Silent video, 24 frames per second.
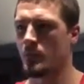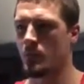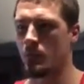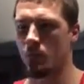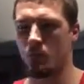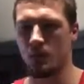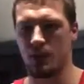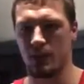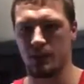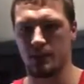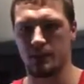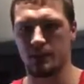
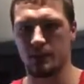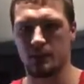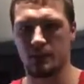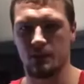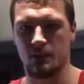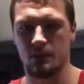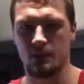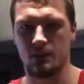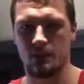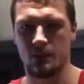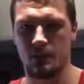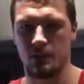what I
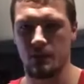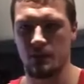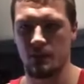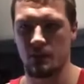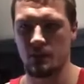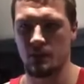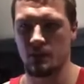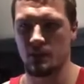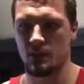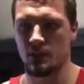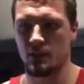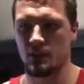do
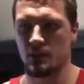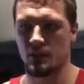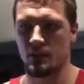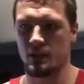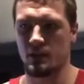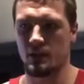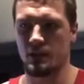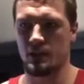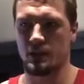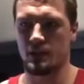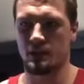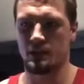
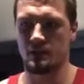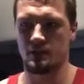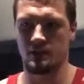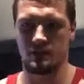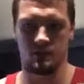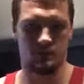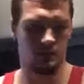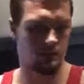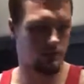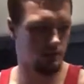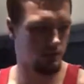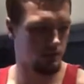
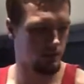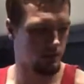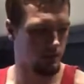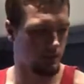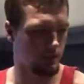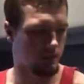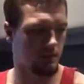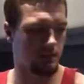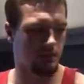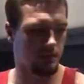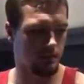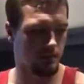is
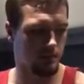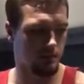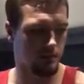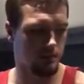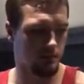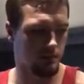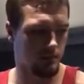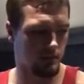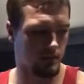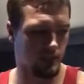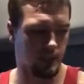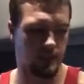
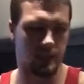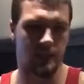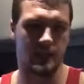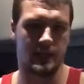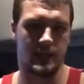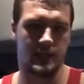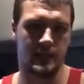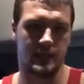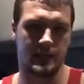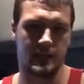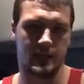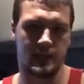I get
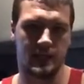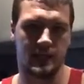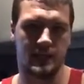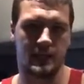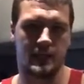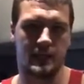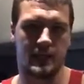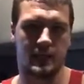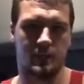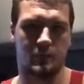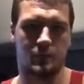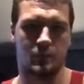on that
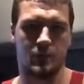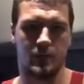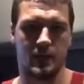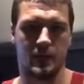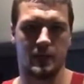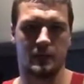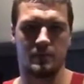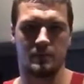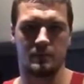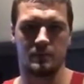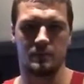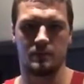and I
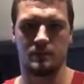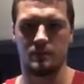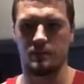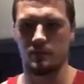plan.